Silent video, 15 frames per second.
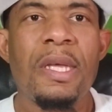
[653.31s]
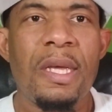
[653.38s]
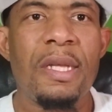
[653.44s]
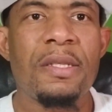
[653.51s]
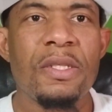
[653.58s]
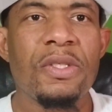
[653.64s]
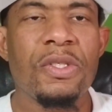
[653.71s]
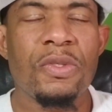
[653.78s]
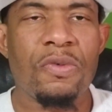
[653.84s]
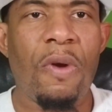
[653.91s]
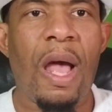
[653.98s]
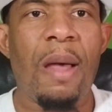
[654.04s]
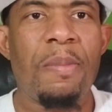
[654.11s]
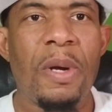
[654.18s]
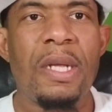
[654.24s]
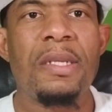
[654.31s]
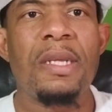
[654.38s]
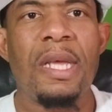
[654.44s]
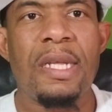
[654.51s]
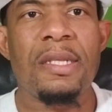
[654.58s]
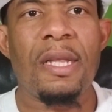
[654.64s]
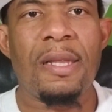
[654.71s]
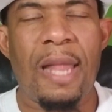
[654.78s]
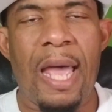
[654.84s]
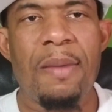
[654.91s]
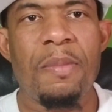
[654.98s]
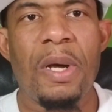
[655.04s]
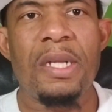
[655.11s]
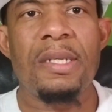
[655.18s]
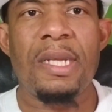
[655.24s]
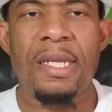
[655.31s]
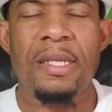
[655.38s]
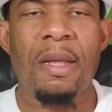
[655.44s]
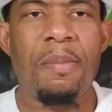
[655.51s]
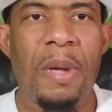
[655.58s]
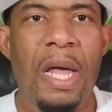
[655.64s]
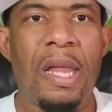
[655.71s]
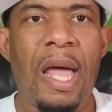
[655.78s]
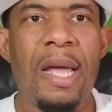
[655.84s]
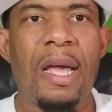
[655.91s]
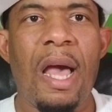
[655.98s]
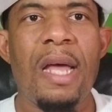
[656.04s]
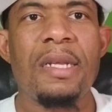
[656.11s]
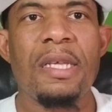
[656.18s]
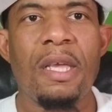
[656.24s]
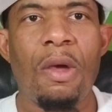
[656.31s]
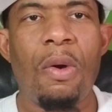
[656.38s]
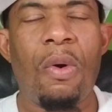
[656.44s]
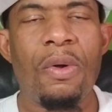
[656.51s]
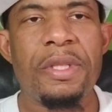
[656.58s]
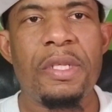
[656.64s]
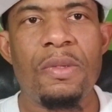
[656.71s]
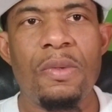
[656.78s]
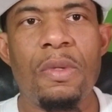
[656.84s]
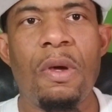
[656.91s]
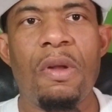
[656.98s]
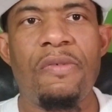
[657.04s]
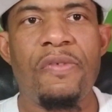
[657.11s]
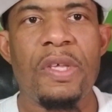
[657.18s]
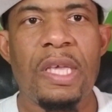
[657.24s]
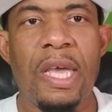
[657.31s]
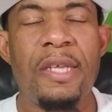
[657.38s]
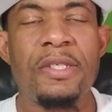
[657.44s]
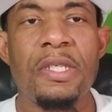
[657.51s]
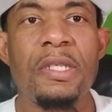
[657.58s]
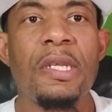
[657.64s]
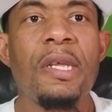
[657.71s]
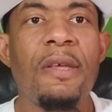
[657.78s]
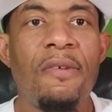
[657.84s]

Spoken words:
hit the subscribe button, hit the like button, hit the bell icon to get all the new notification.